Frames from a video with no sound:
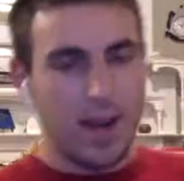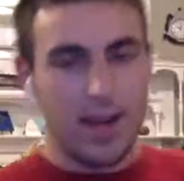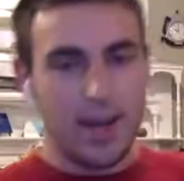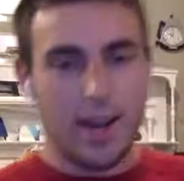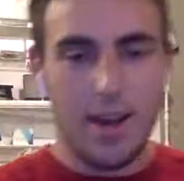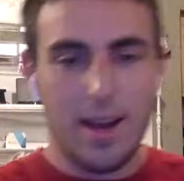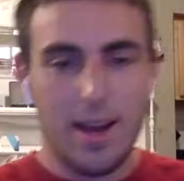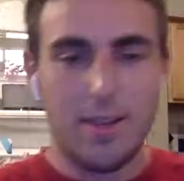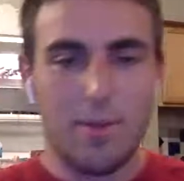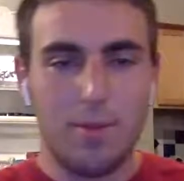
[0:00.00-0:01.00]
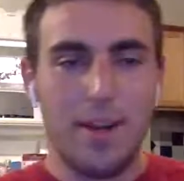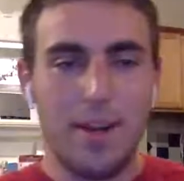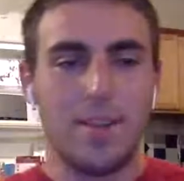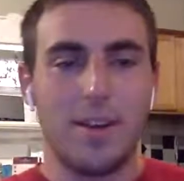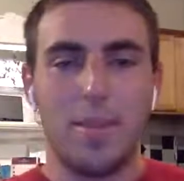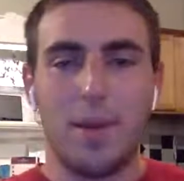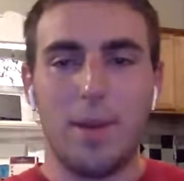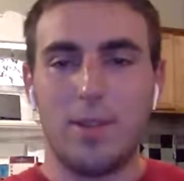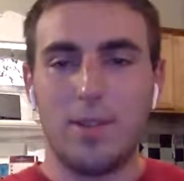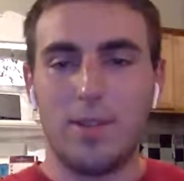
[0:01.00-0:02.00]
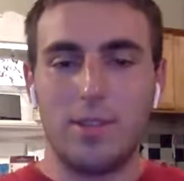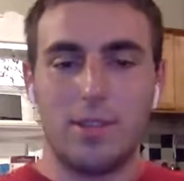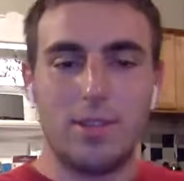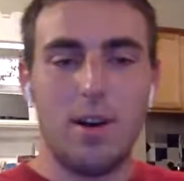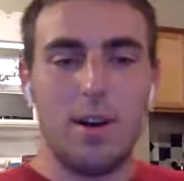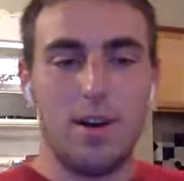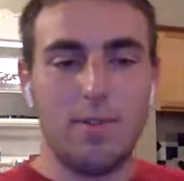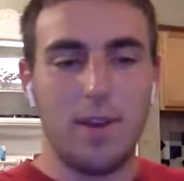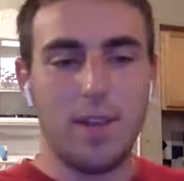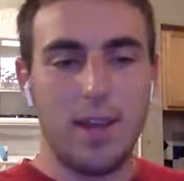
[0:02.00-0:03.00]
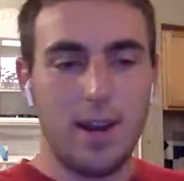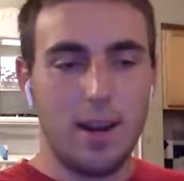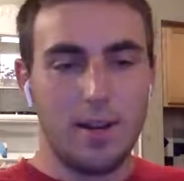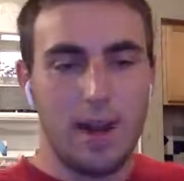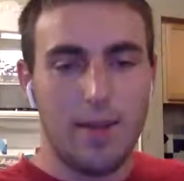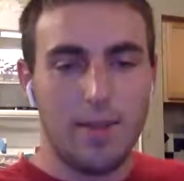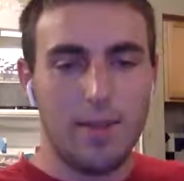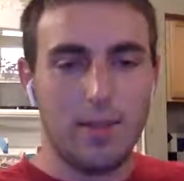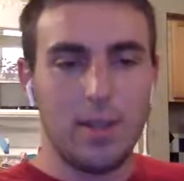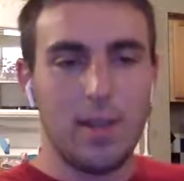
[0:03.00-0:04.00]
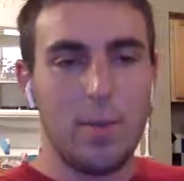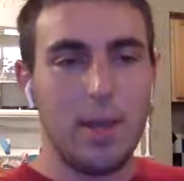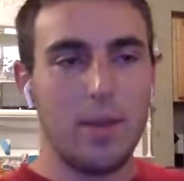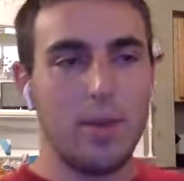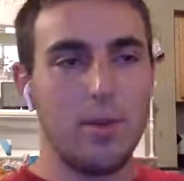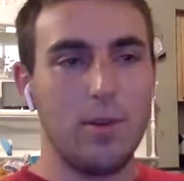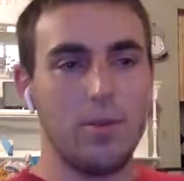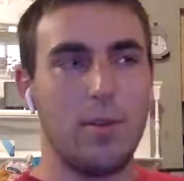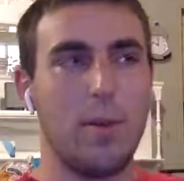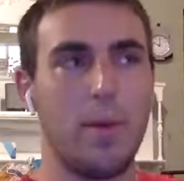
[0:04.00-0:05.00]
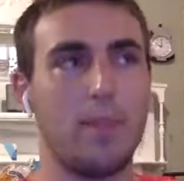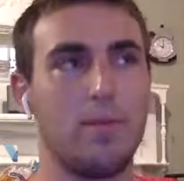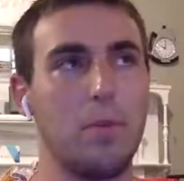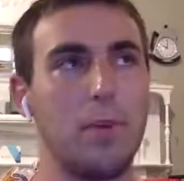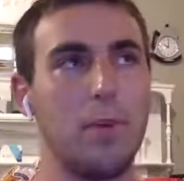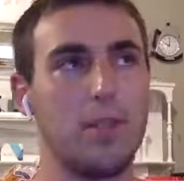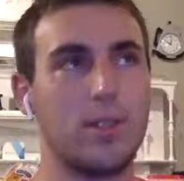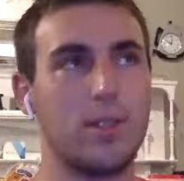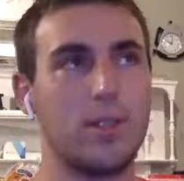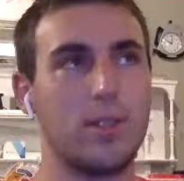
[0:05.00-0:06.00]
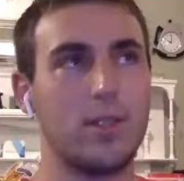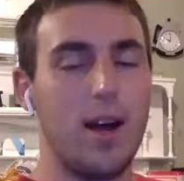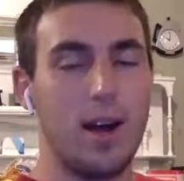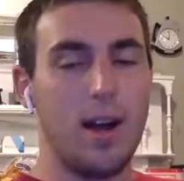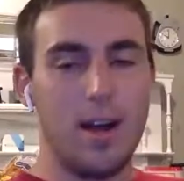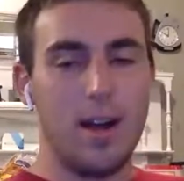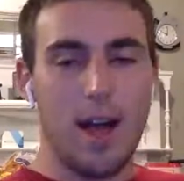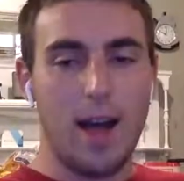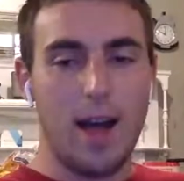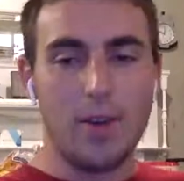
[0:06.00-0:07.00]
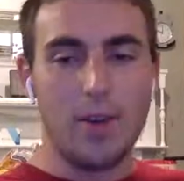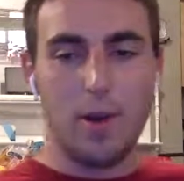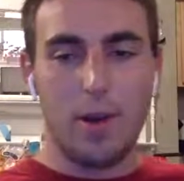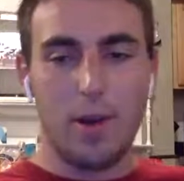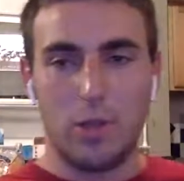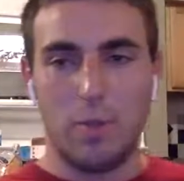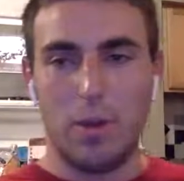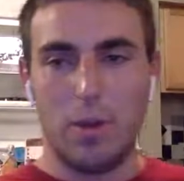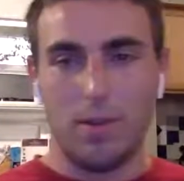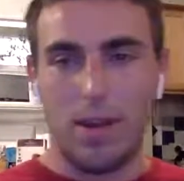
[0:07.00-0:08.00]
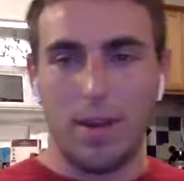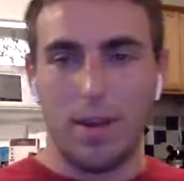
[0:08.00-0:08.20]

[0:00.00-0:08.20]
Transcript: and Ryan and Duncan mentioned it, so let's start off right there. Obviously, the big news of the past few weeks, IU and Archie Miller landing